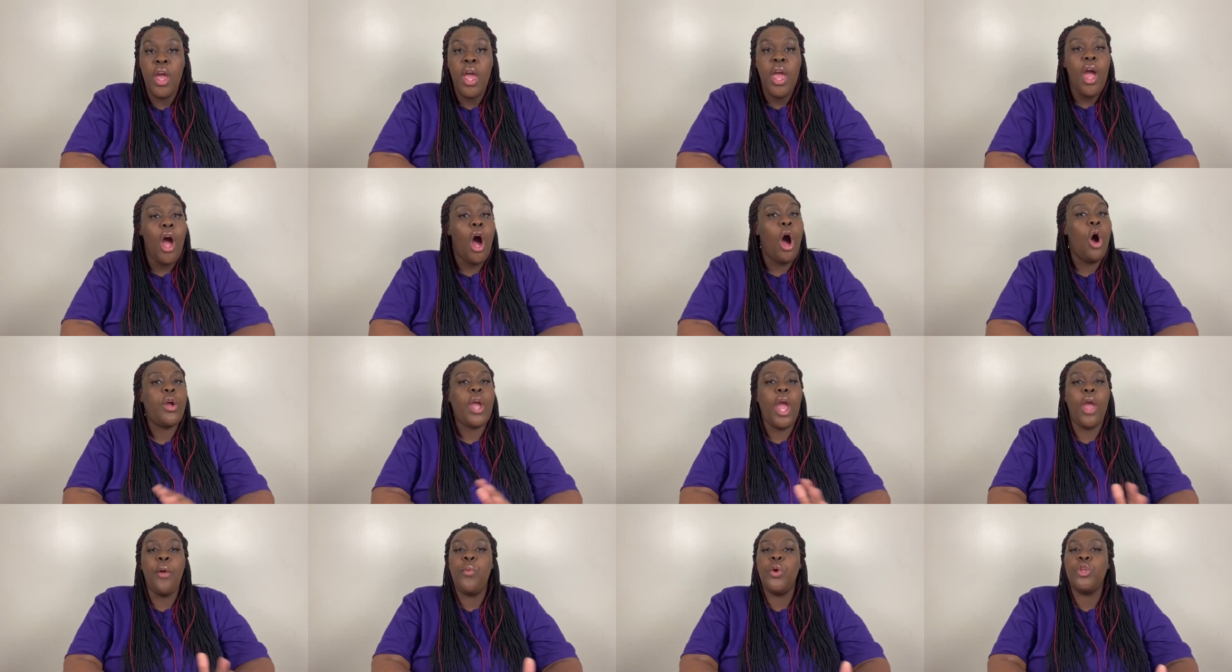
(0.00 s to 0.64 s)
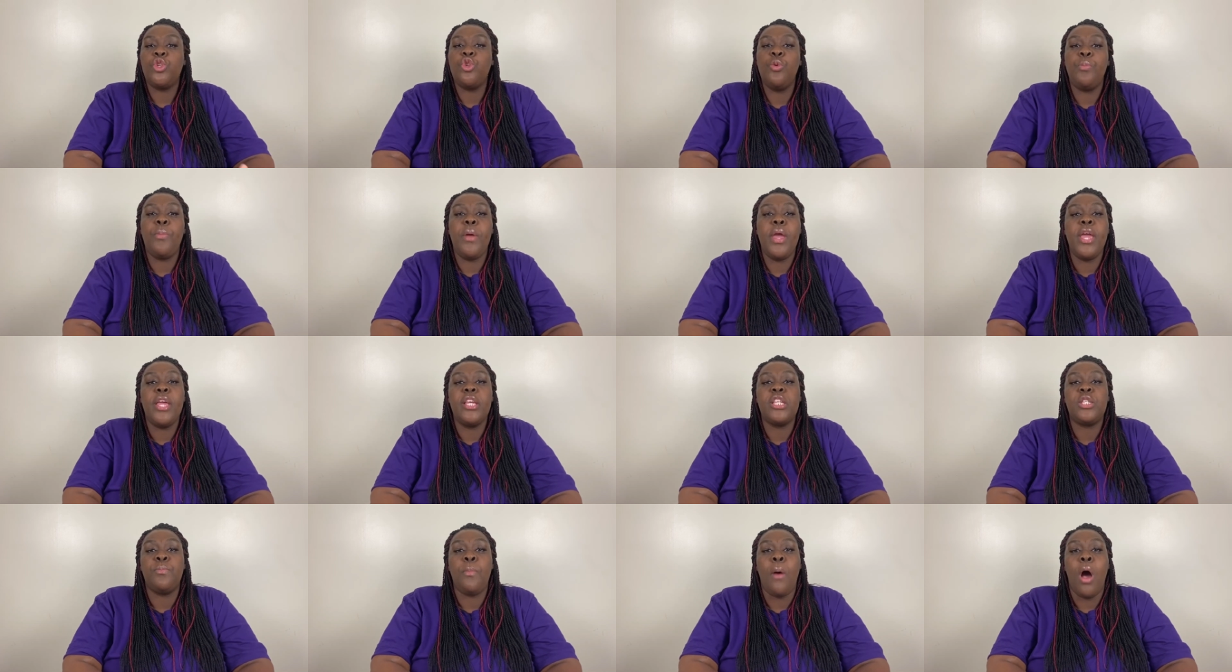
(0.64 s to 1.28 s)
Okay, with you
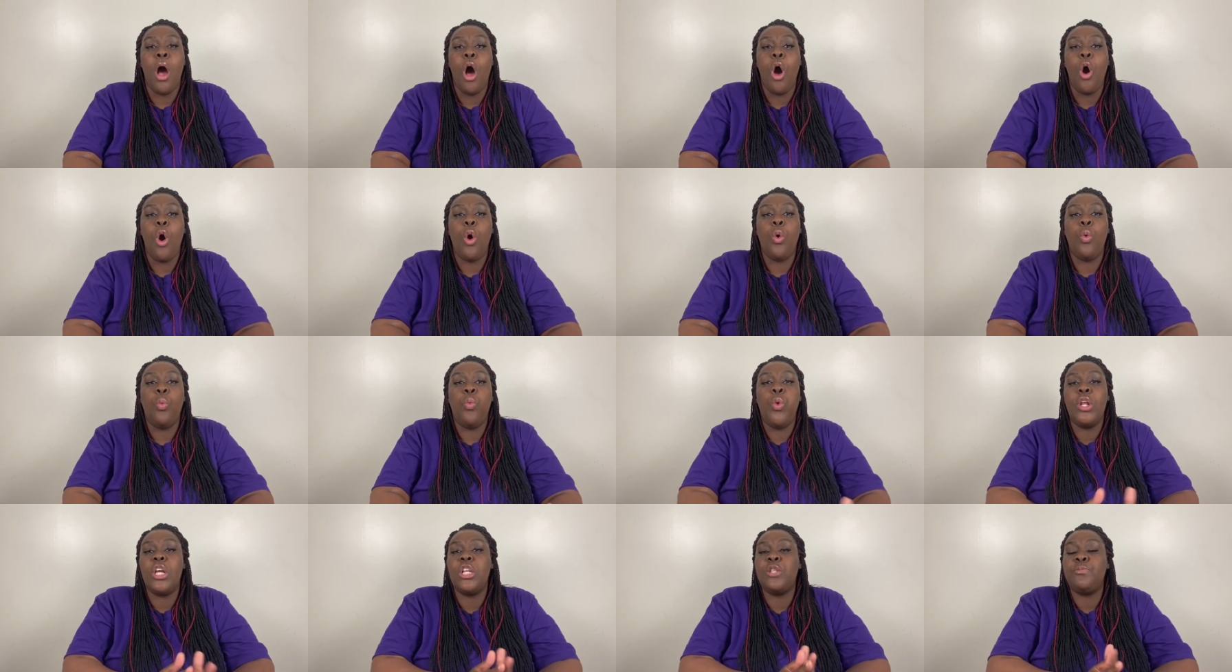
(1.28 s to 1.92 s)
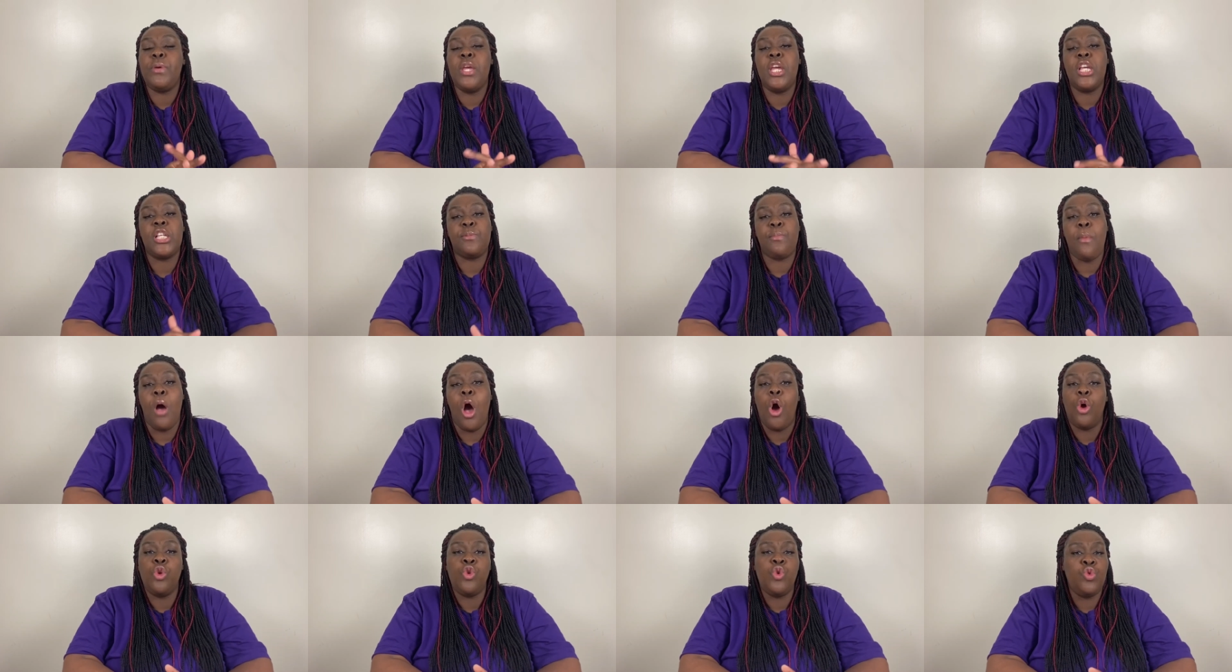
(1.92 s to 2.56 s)
being small, with us being
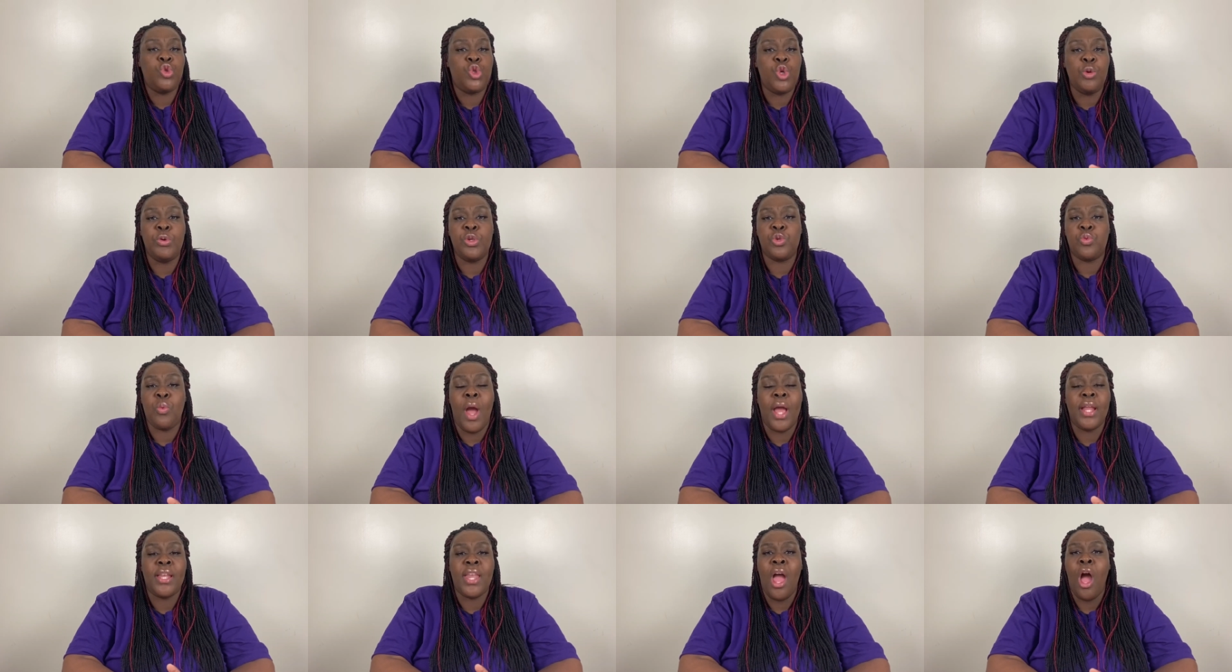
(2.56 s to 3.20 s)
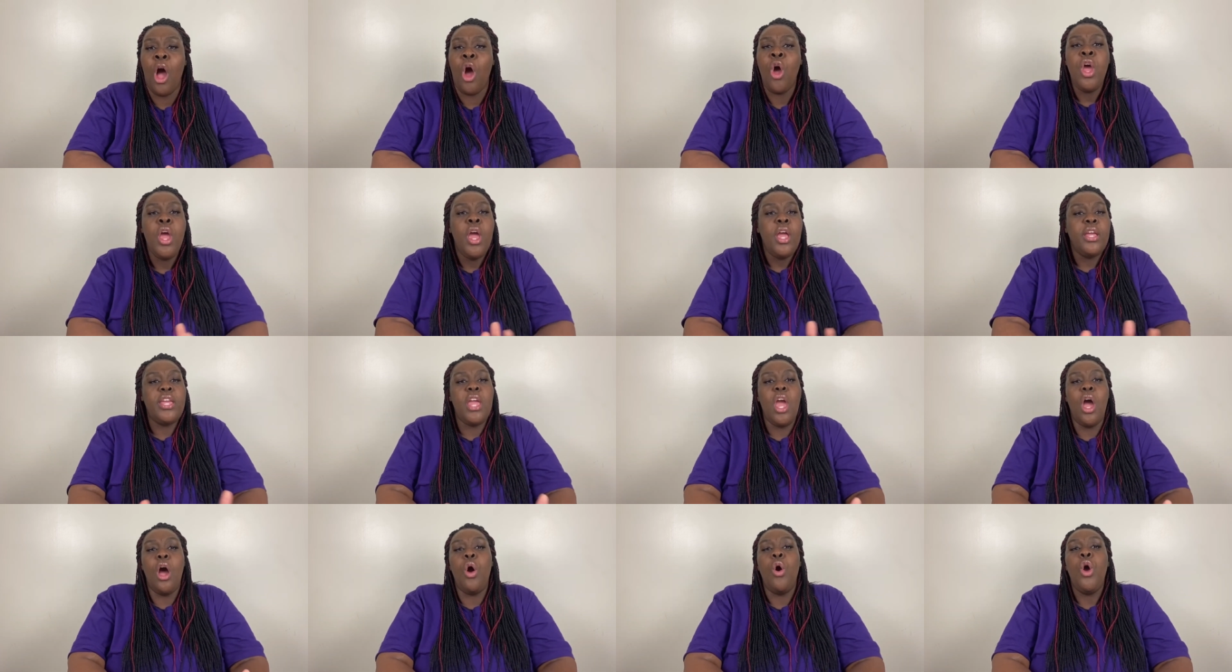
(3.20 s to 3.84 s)
small YouTubers right now,
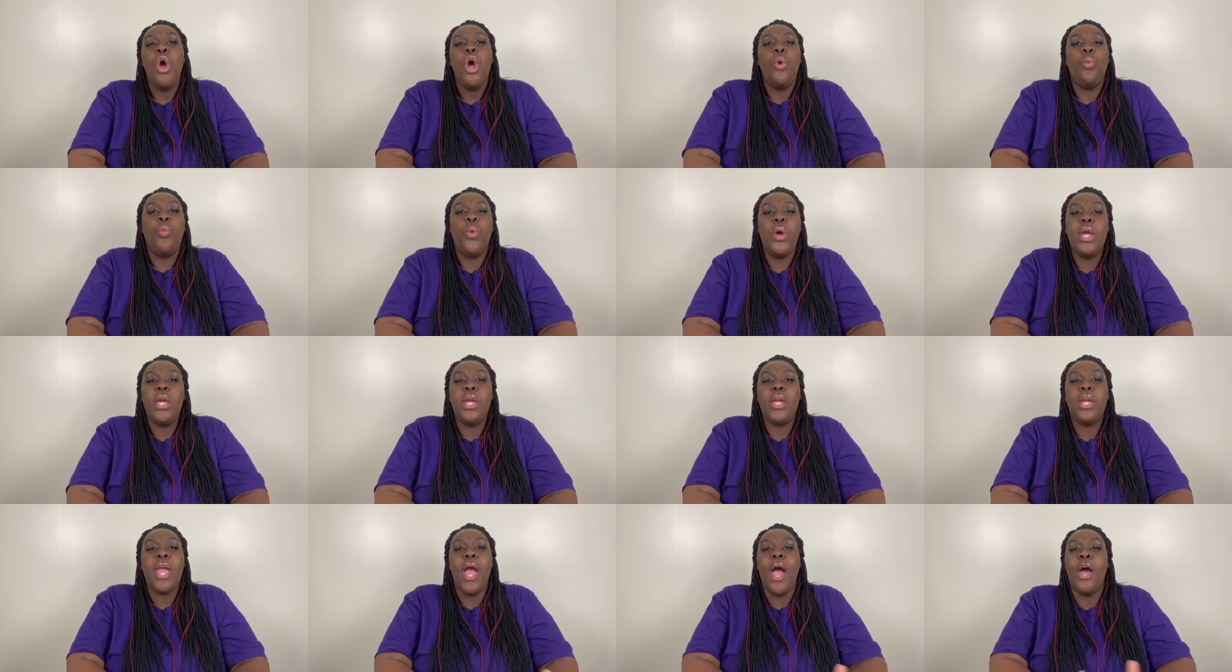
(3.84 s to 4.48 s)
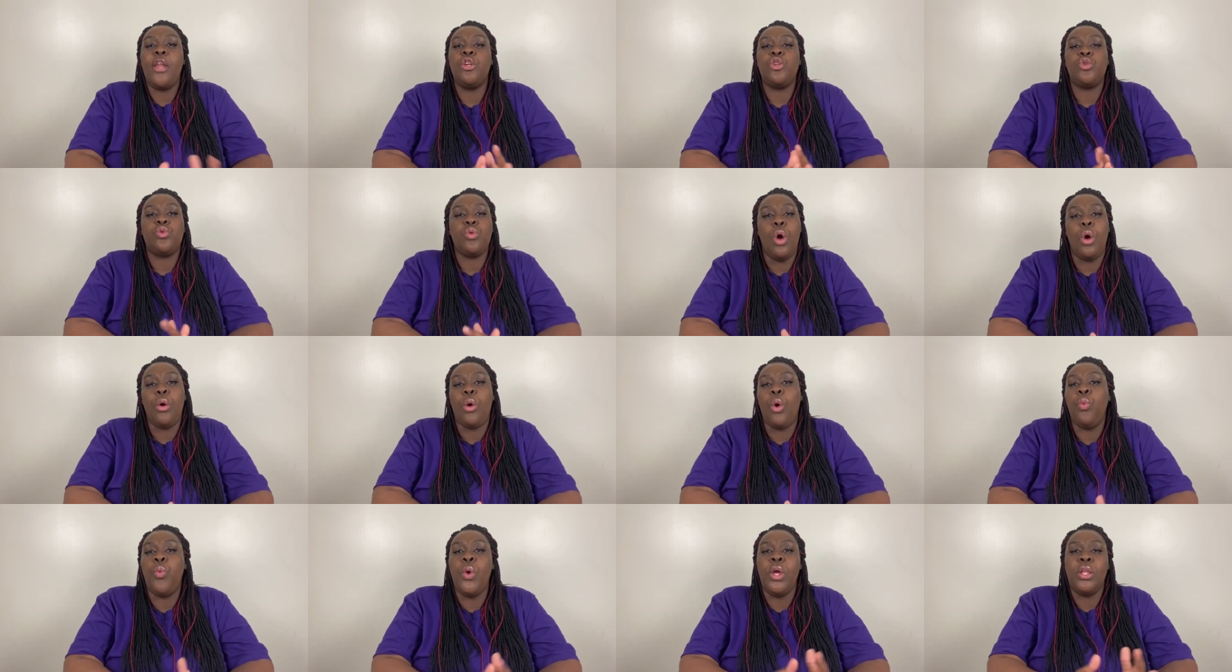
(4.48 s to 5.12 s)
yeah, we kind of
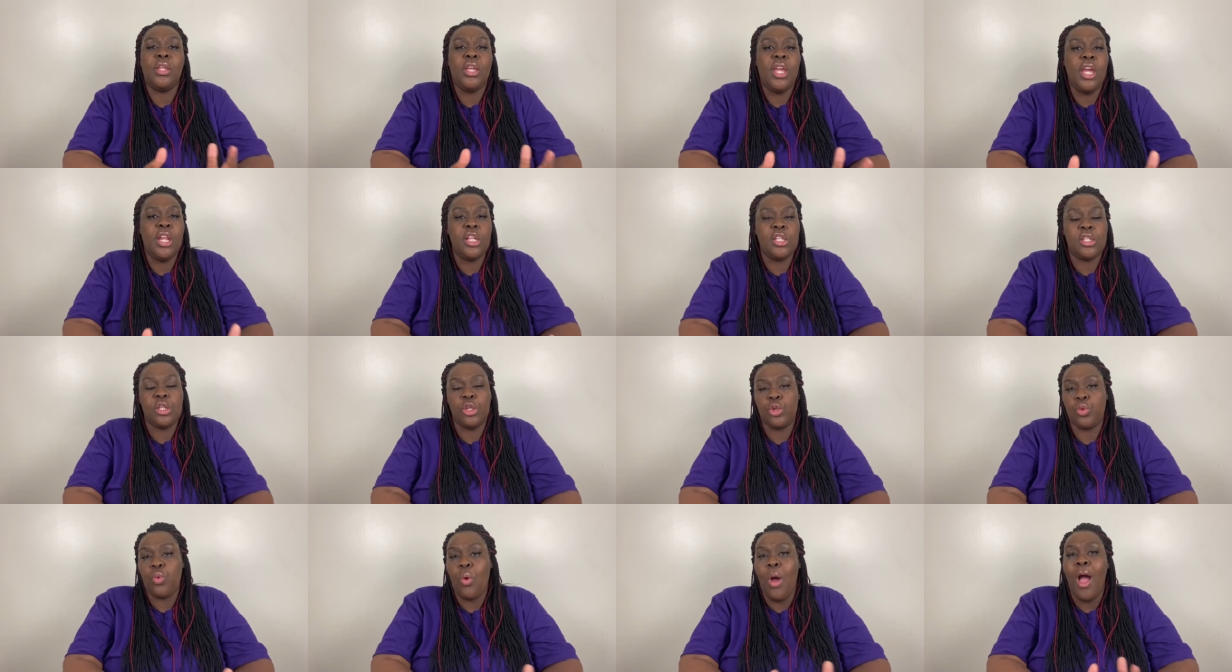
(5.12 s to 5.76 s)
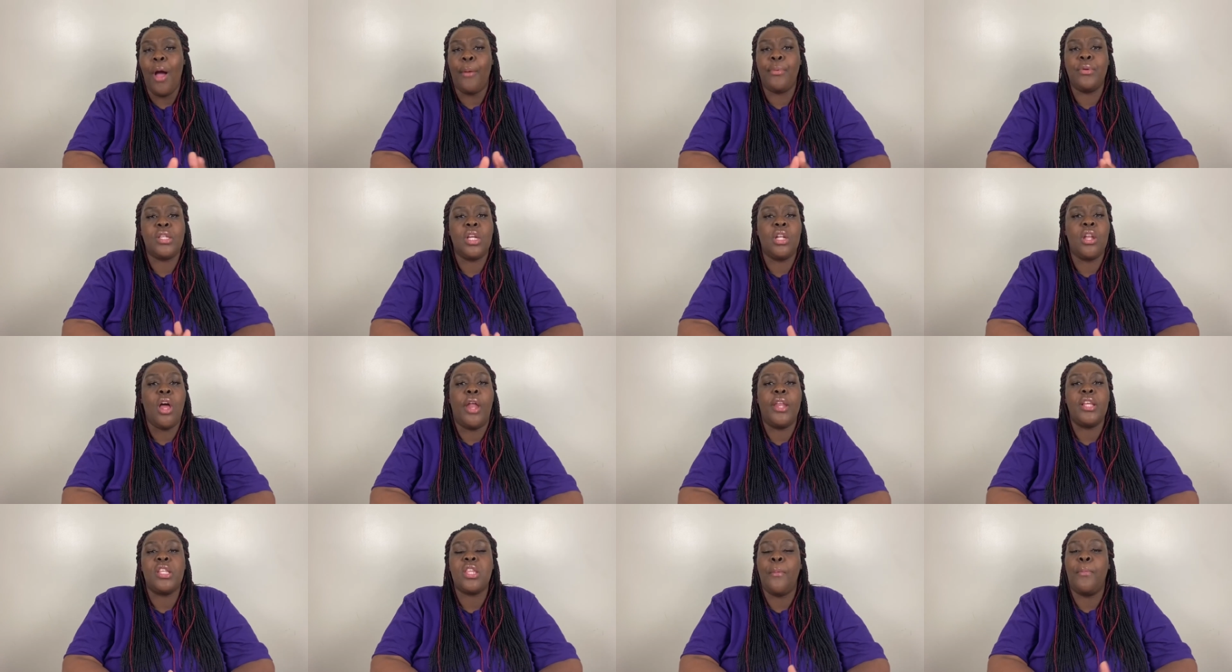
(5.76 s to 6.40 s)
struggle with getting subscribers and
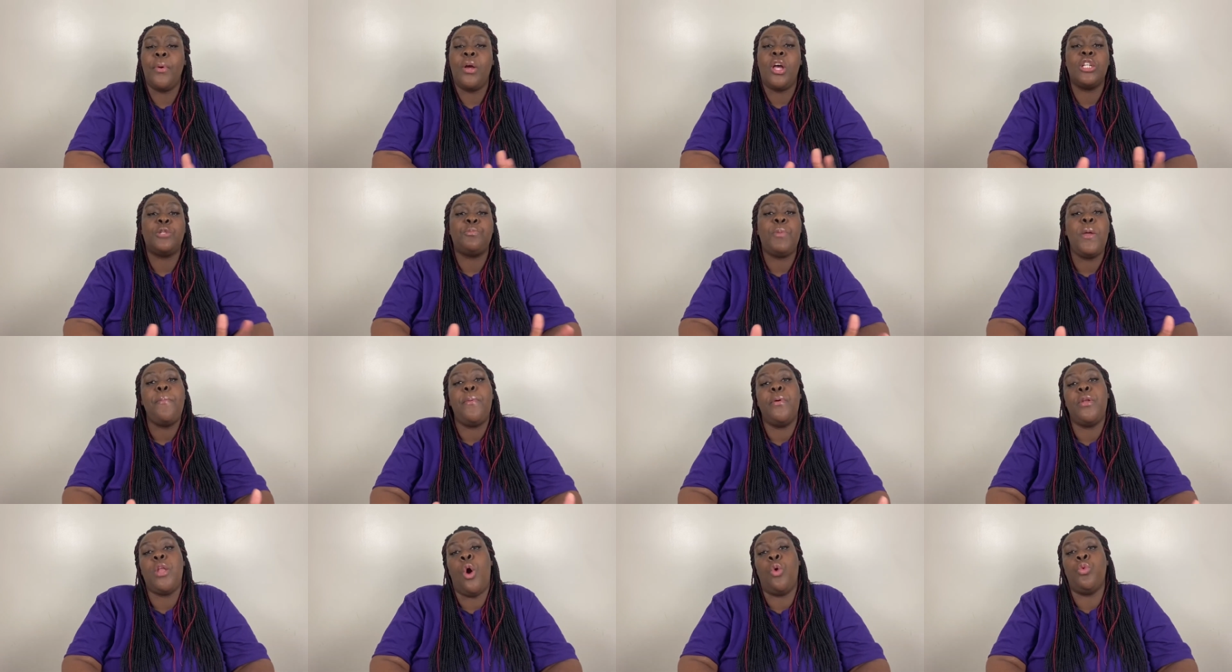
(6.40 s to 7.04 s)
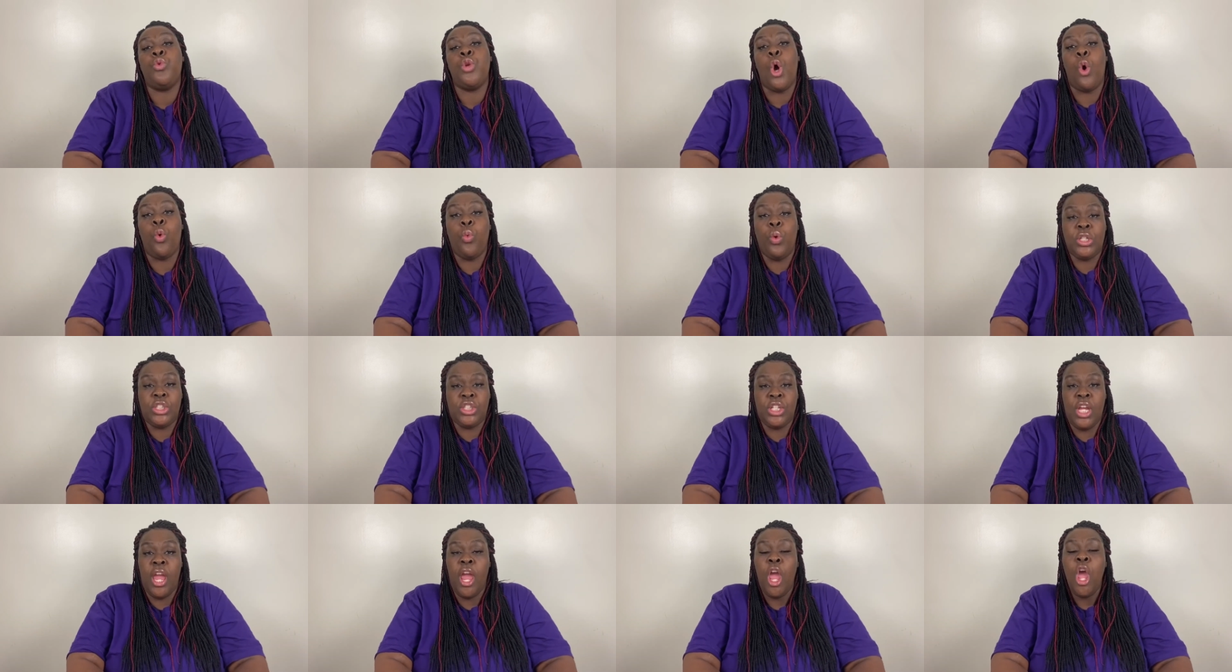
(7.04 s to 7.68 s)
all this stuff because people don't know
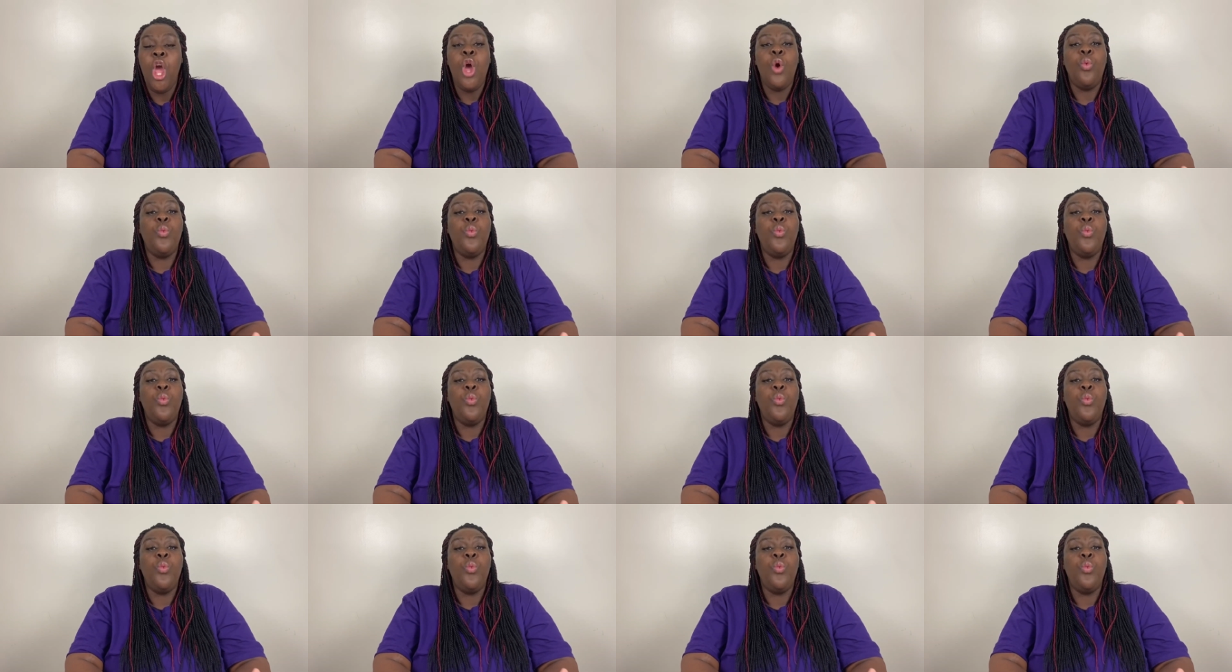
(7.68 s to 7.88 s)
us yet.